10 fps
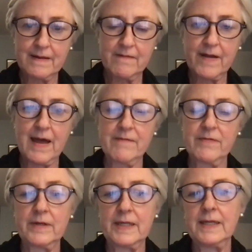of
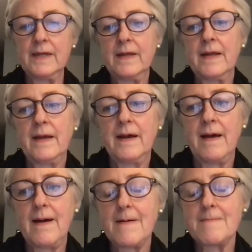ivory.
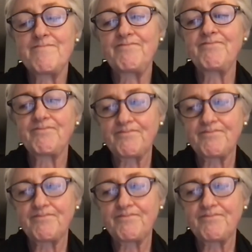Um,